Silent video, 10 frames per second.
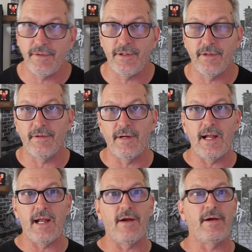
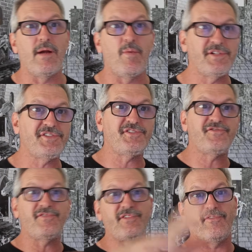area,
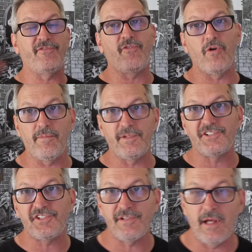wants to form
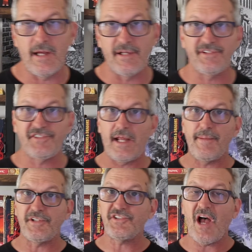this, set
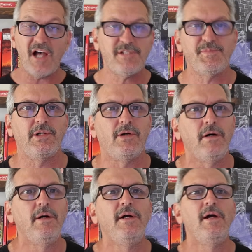up this hospital.